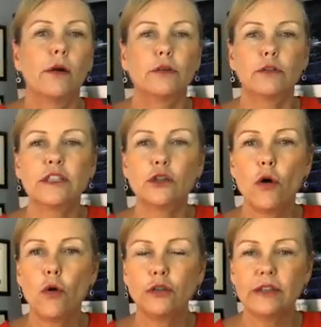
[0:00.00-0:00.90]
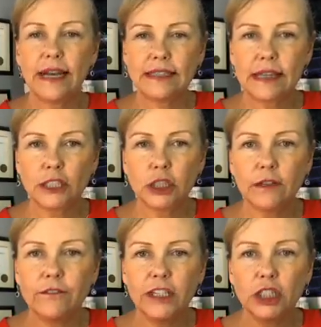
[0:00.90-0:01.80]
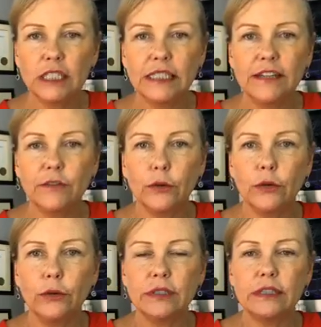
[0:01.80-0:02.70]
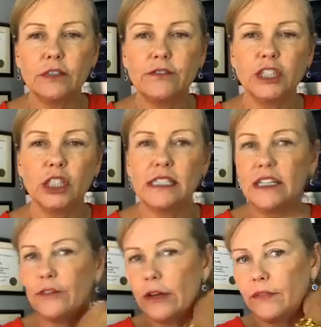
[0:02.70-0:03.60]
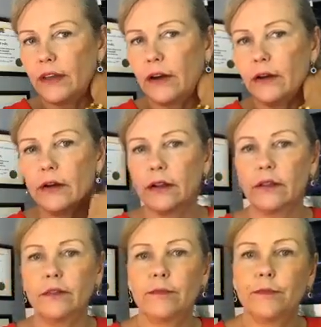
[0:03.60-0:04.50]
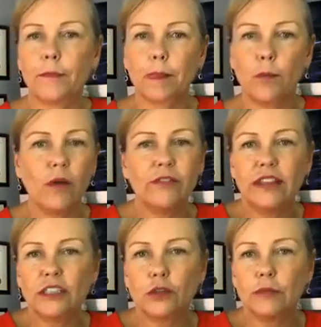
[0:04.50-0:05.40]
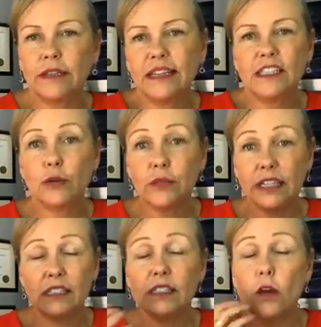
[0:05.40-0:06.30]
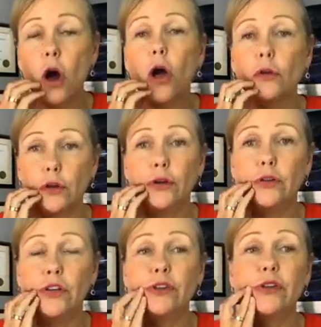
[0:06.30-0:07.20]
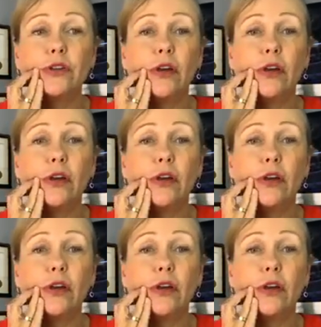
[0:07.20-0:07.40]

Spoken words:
So let's go to the next section, fish and seafood. Who's into fish and seafood out there? Well, this is all good. Fish